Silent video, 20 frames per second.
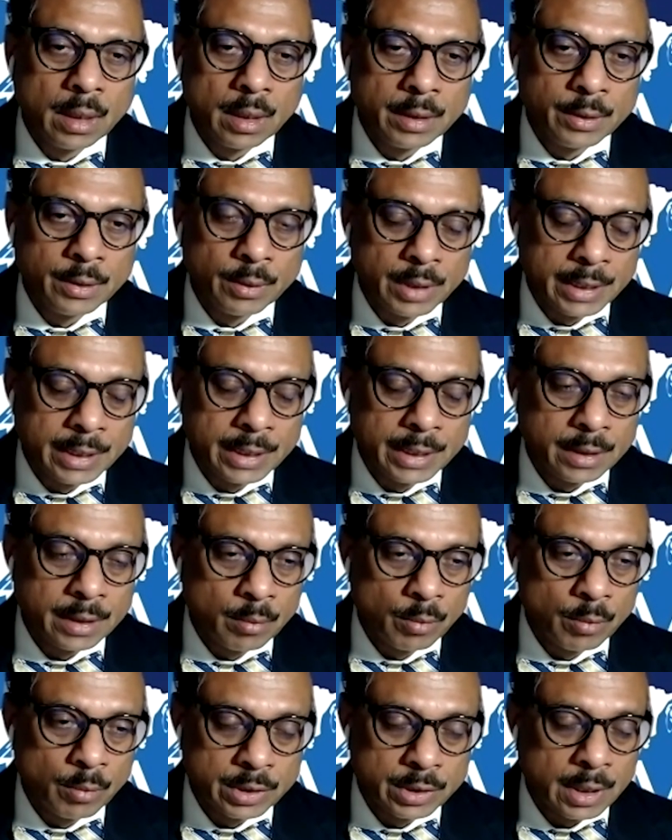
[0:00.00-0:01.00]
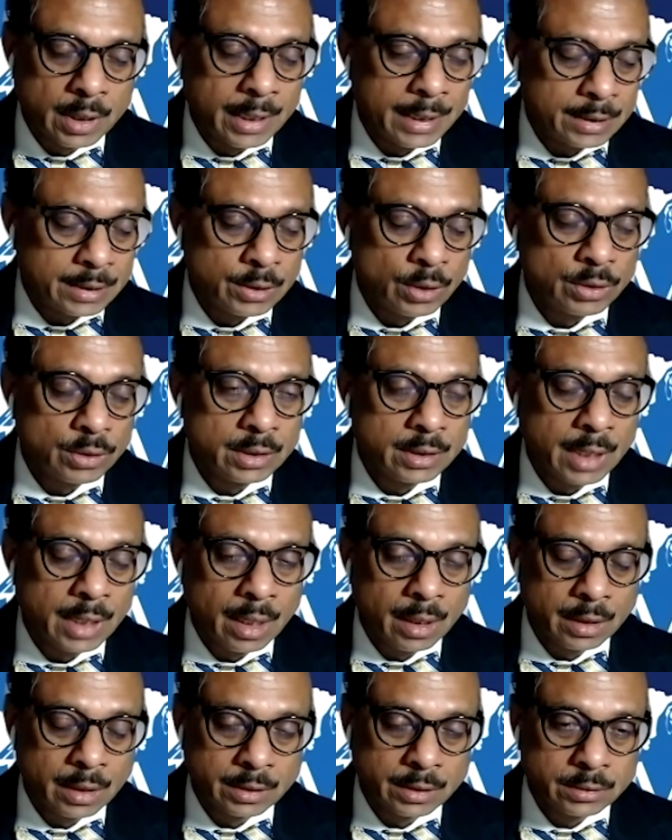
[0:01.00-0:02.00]
donated more than
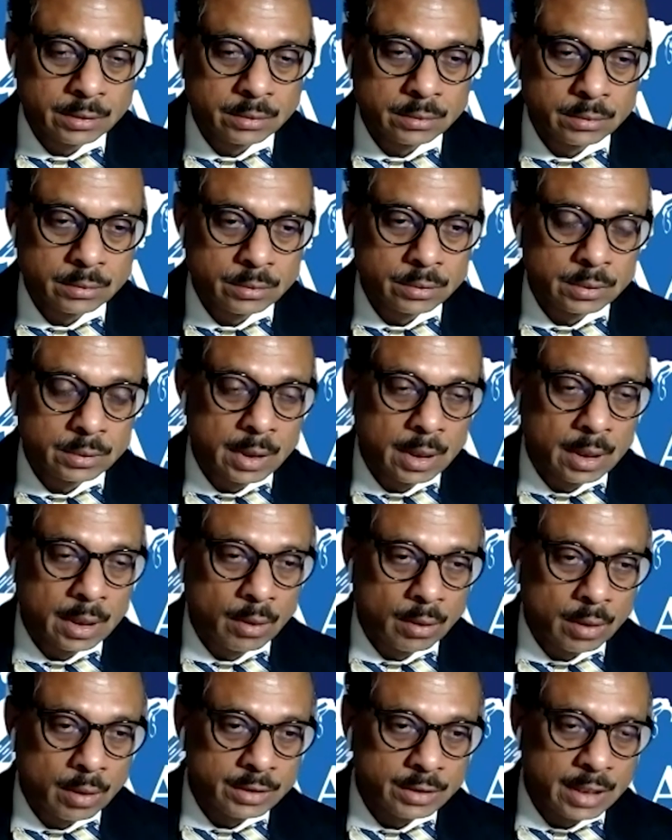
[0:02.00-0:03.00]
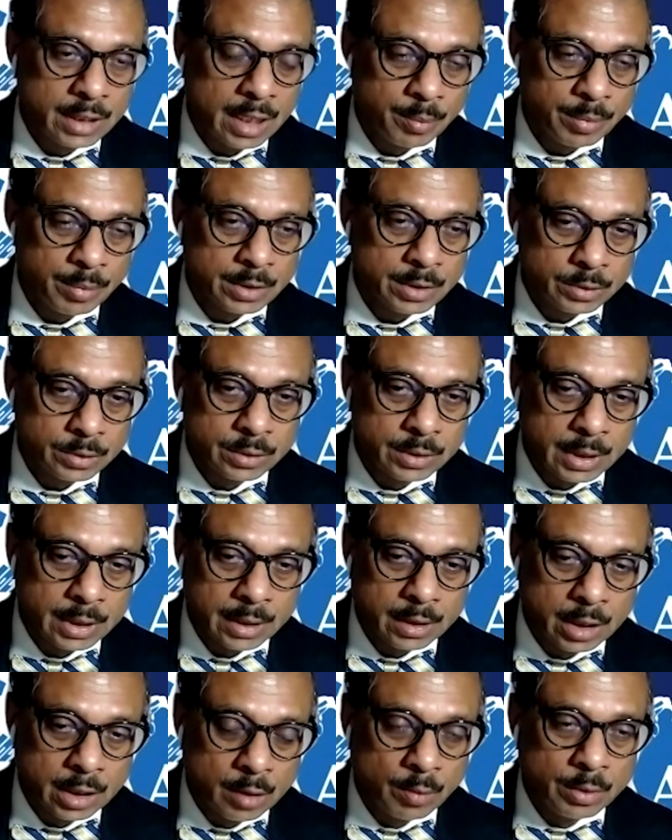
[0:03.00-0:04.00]
$100,000 to the local chapter so they
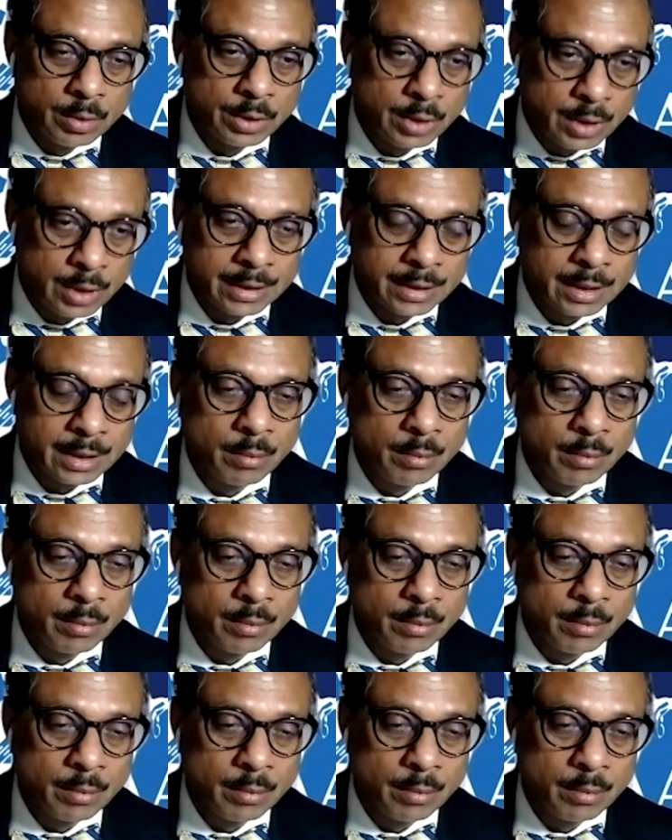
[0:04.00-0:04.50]
can able to utilize that